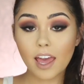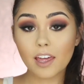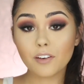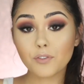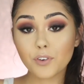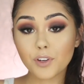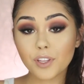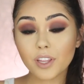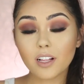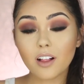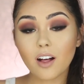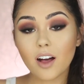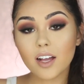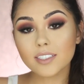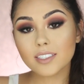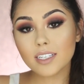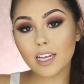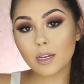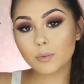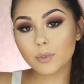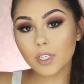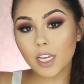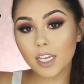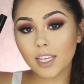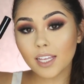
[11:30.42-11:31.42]
And for the gloss,
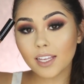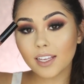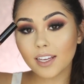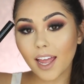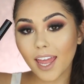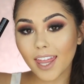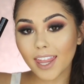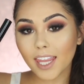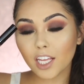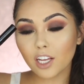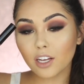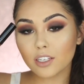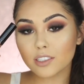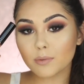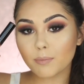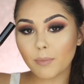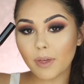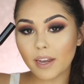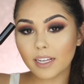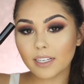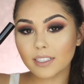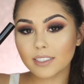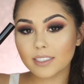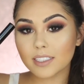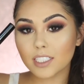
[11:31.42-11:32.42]
I'm taking Kylie
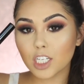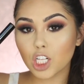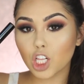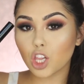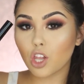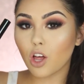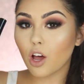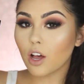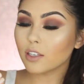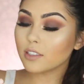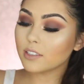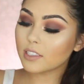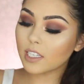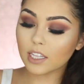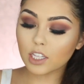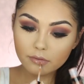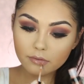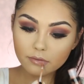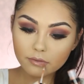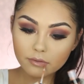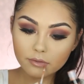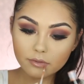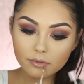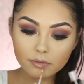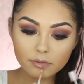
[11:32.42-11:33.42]
Cosmetics Gloss in the
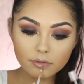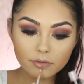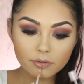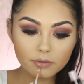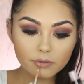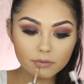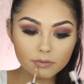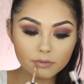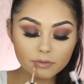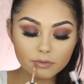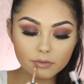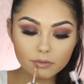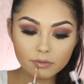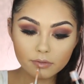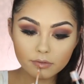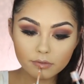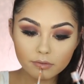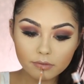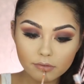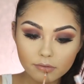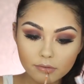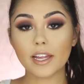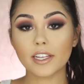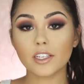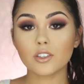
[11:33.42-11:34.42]
shade
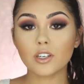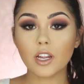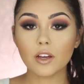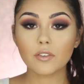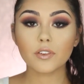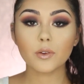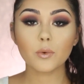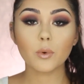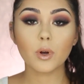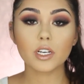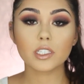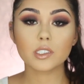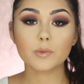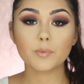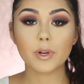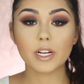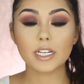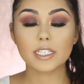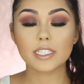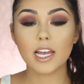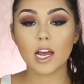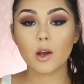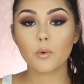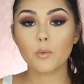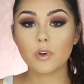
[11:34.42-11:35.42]
Exposed. And you definitely want to
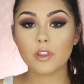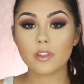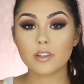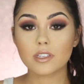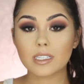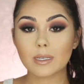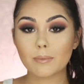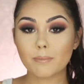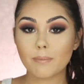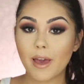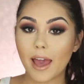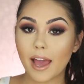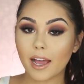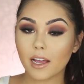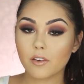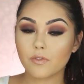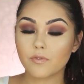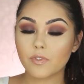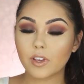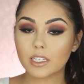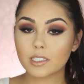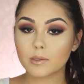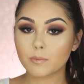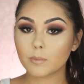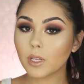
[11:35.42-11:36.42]
spray it down with some MAC
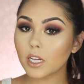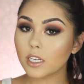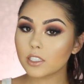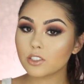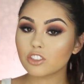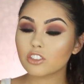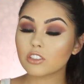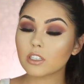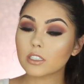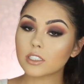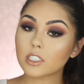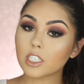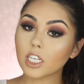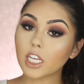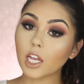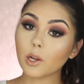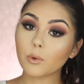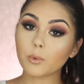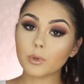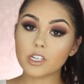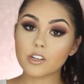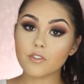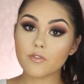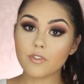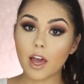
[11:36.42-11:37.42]
Fix Plus just to
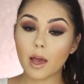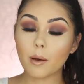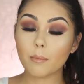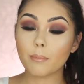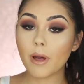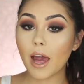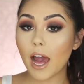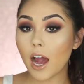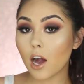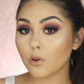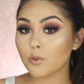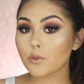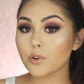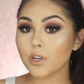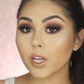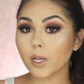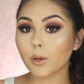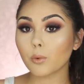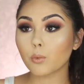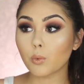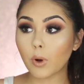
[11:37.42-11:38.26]
get rid of that powdery